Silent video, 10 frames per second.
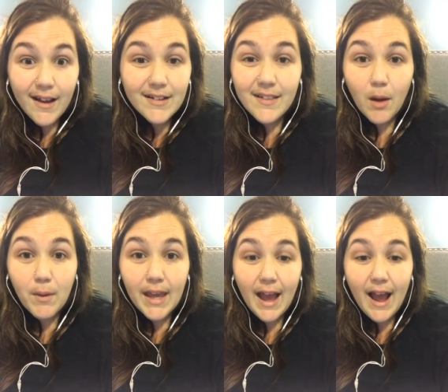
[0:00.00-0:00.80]
that
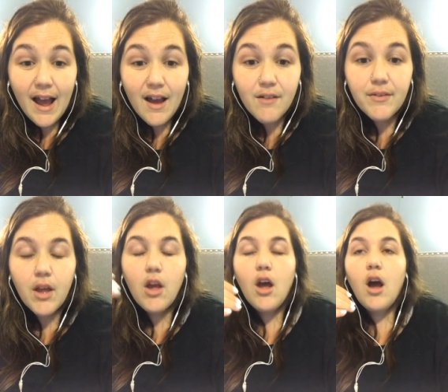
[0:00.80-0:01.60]
we have,
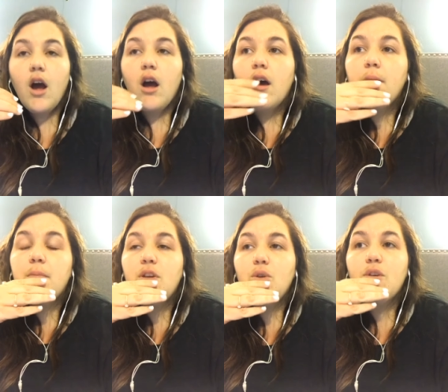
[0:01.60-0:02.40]

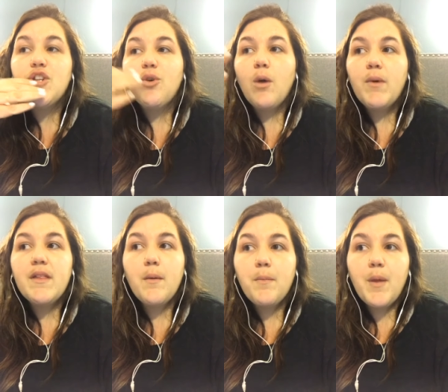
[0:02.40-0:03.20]
you could do it with
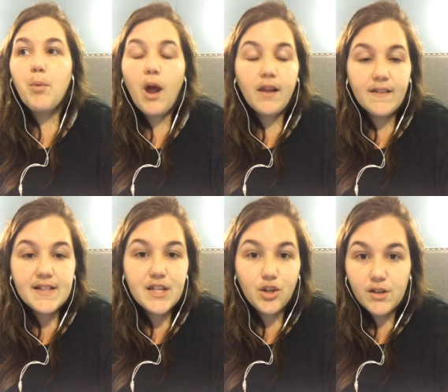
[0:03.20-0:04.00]
the product
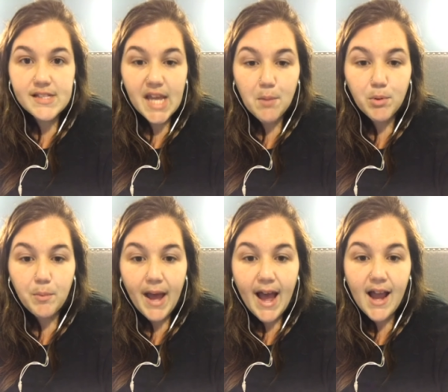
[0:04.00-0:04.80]
that's in your sample
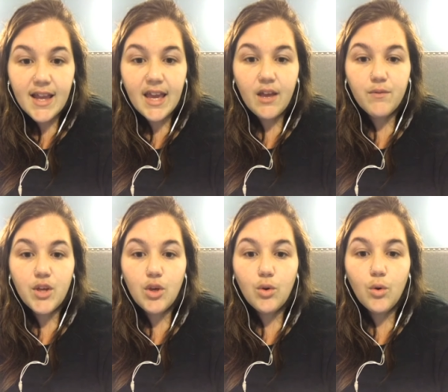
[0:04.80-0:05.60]
pack. If
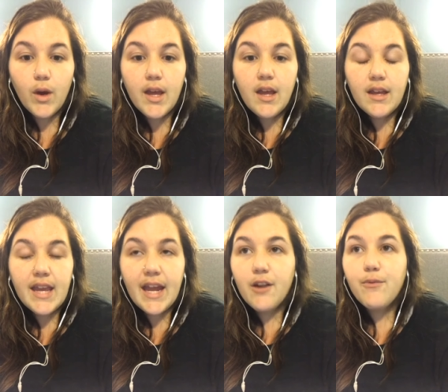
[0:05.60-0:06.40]
you
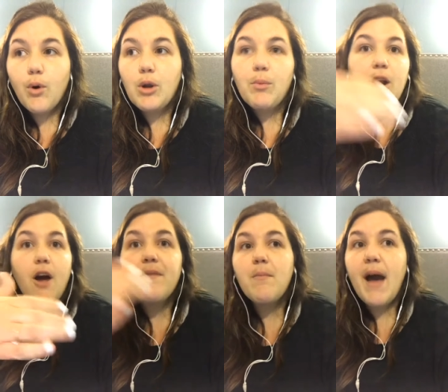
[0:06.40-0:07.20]
can't afford right
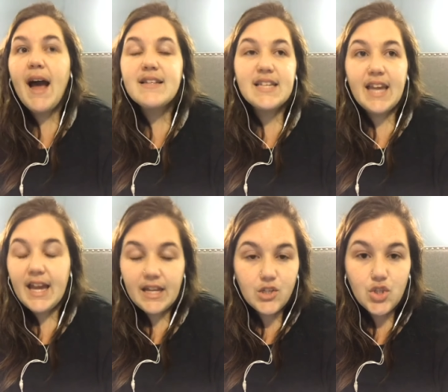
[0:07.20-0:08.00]
off the bat to get
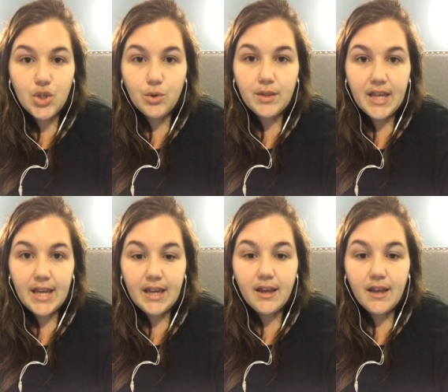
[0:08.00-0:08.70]
into the